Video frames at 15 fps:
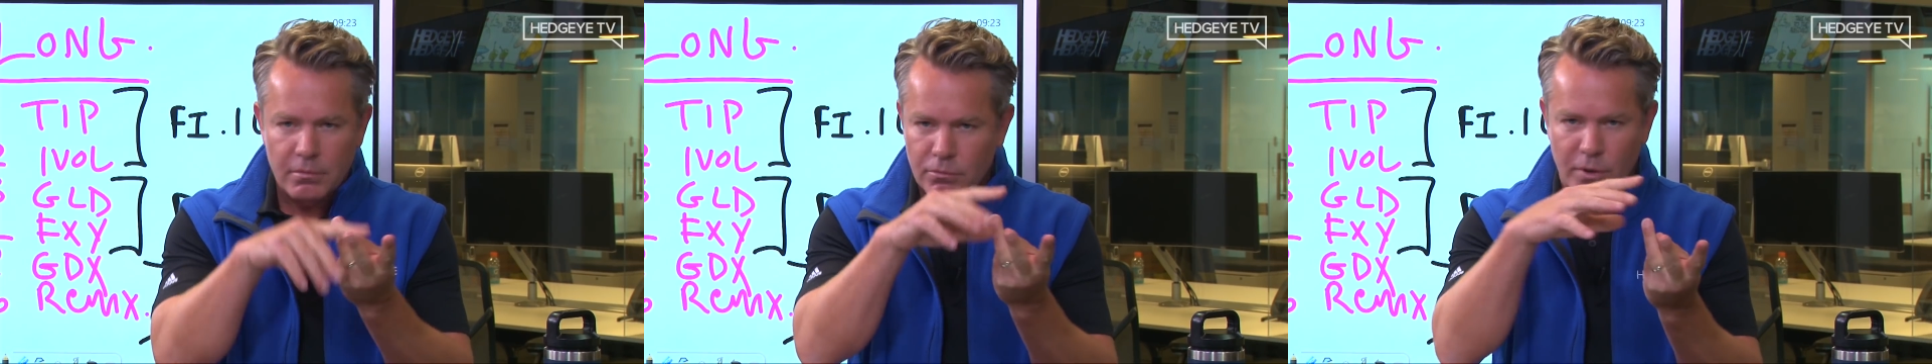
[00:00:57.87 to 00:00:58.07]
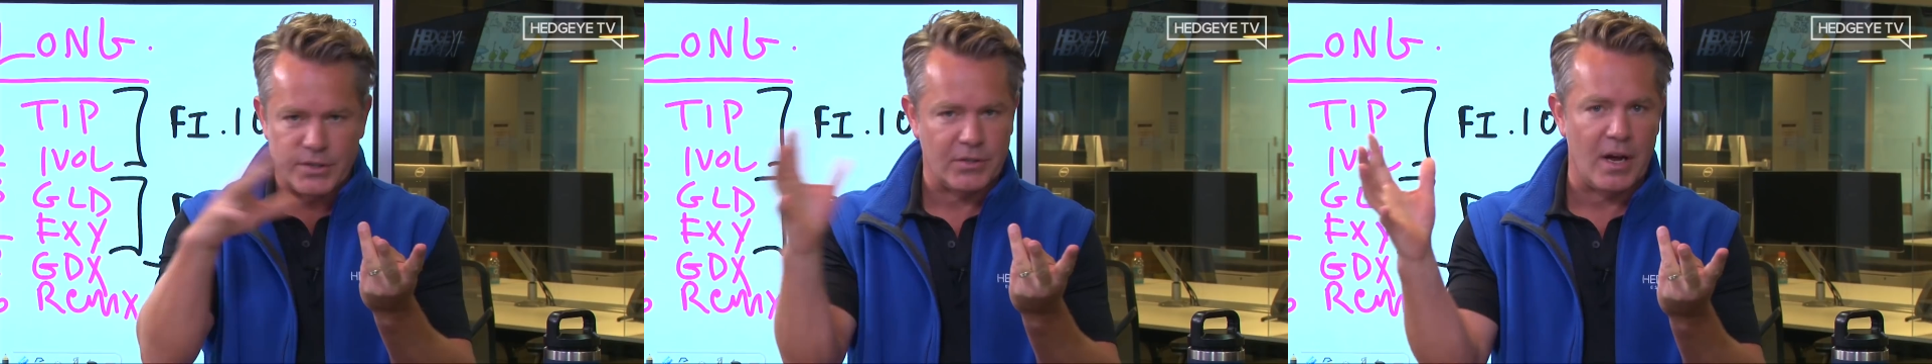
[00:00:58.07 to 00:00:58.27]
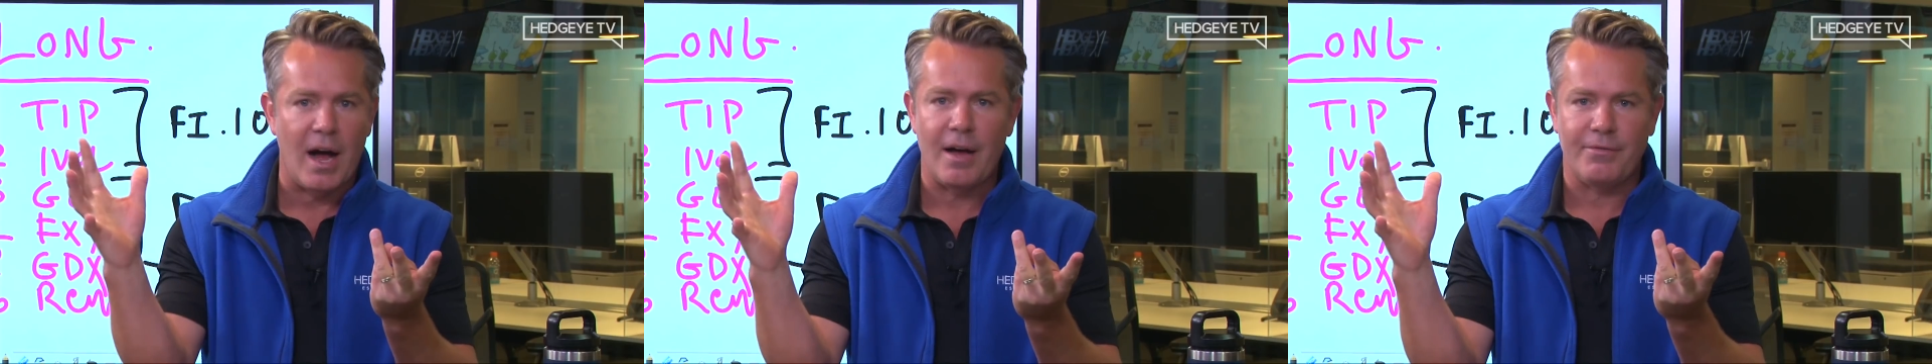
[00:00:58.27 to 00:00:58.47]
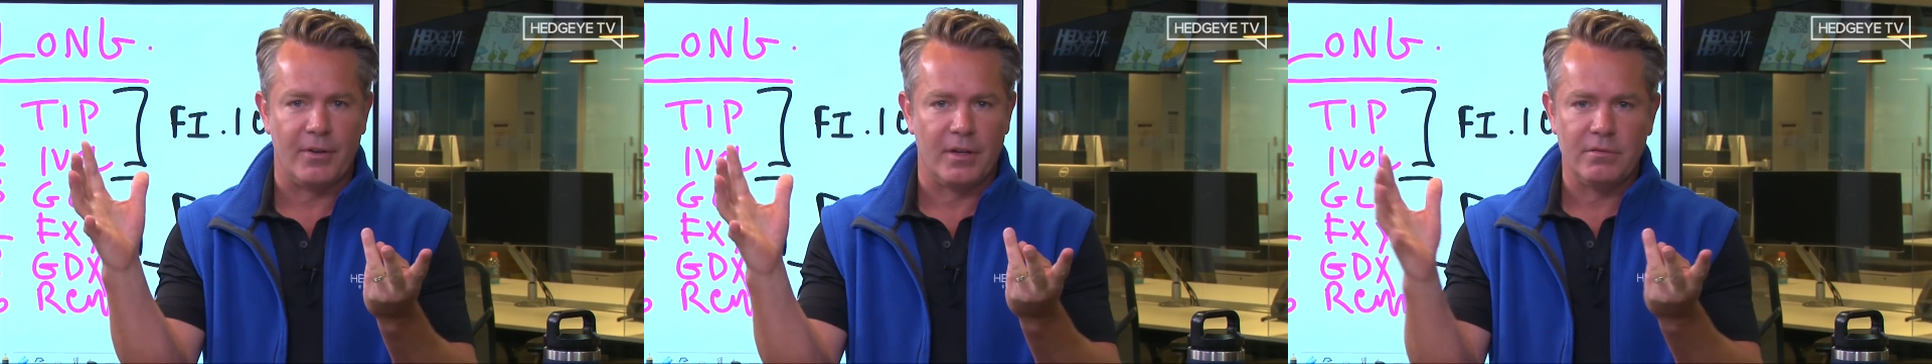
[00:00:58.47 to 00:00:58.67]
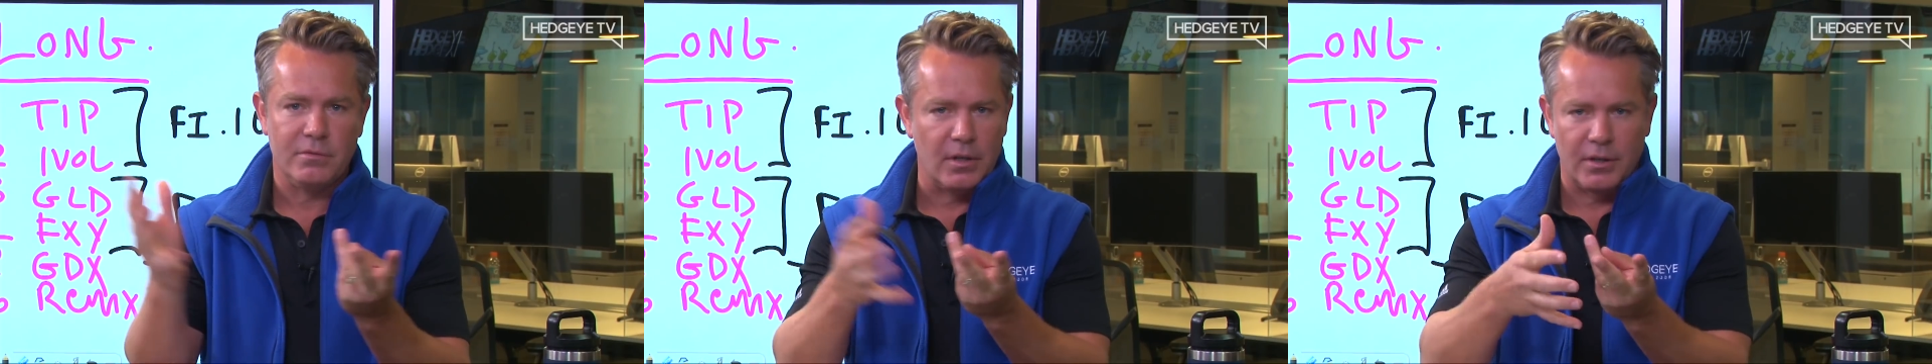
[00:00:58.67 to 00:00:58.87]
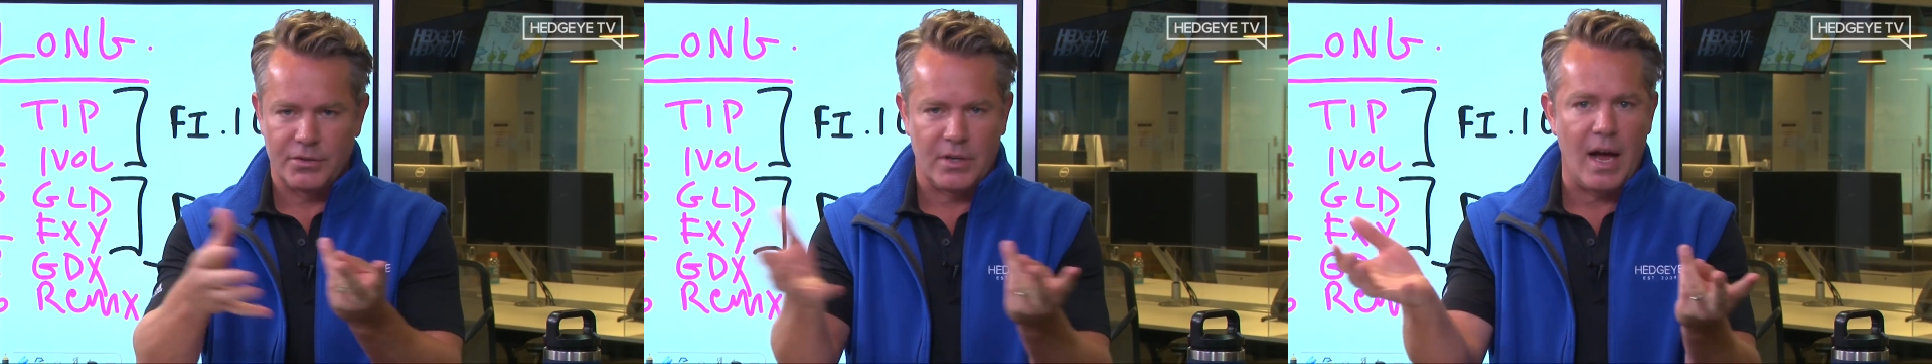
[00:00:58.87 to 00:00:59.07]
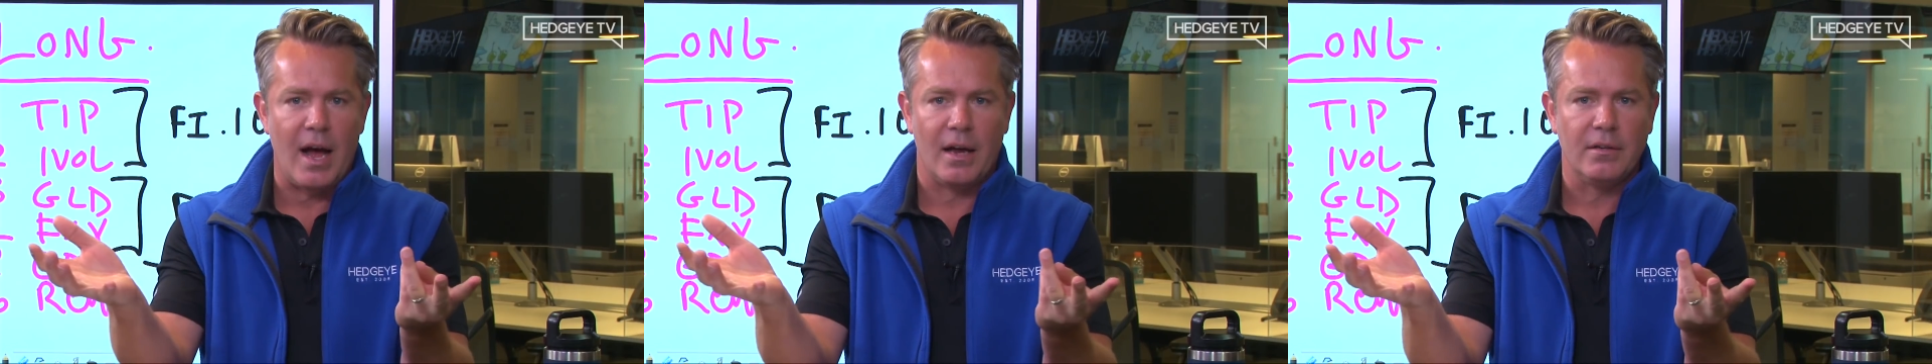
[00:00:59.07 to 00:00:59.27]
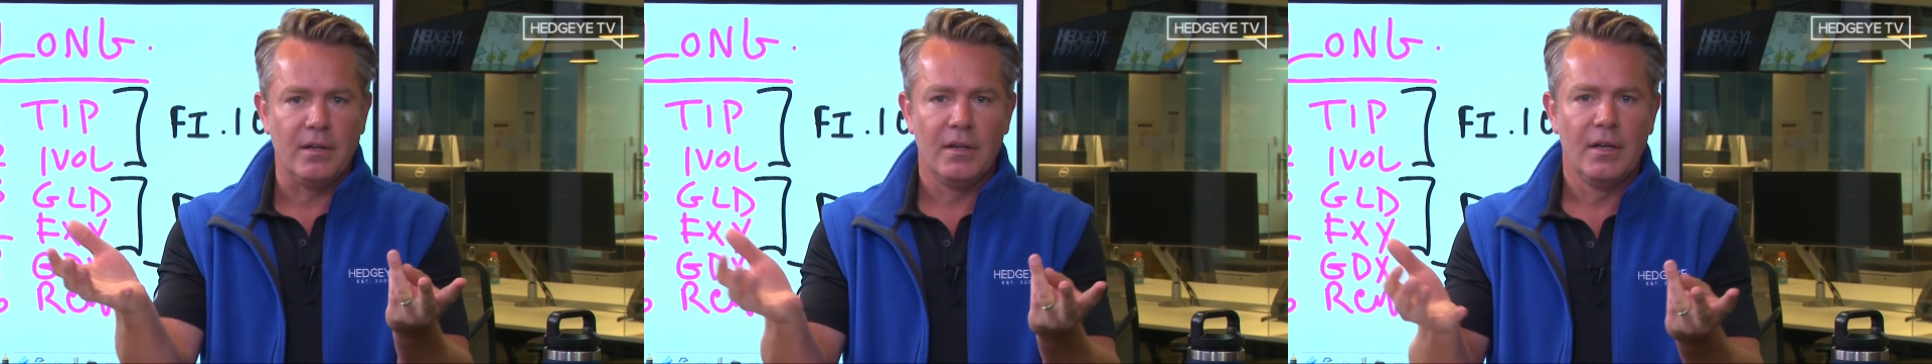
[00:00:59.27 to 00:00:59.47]
risk off in, you know, it's
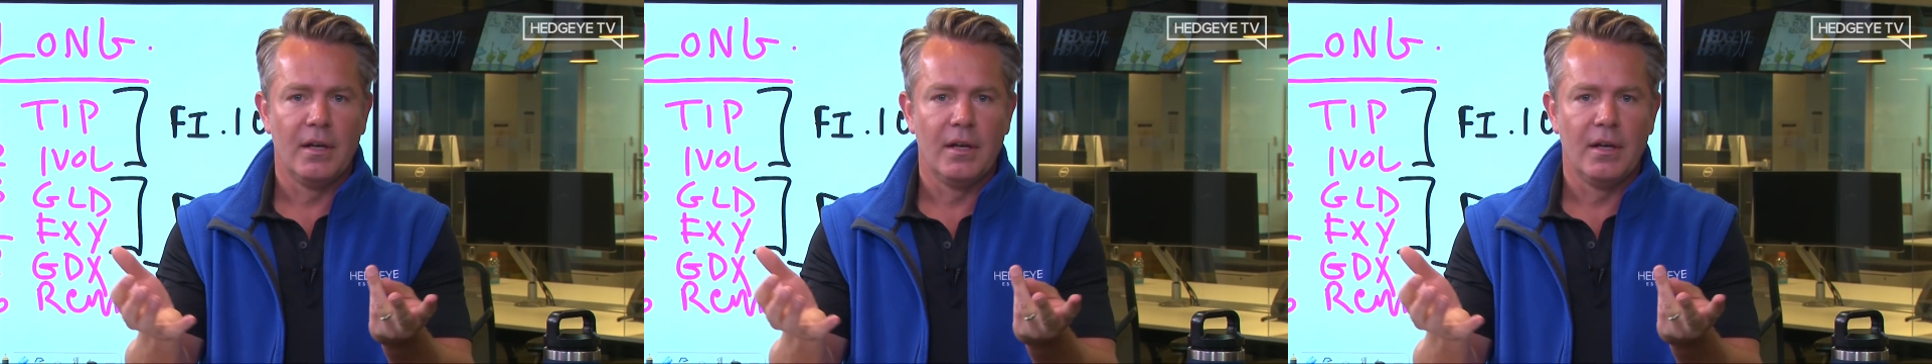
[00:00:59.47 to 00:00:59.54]
gone.